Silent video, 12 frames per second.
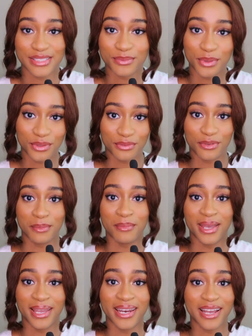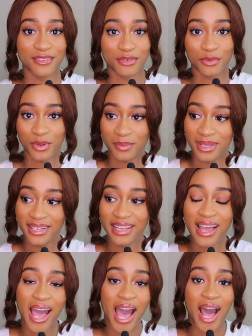It's both for men and for women.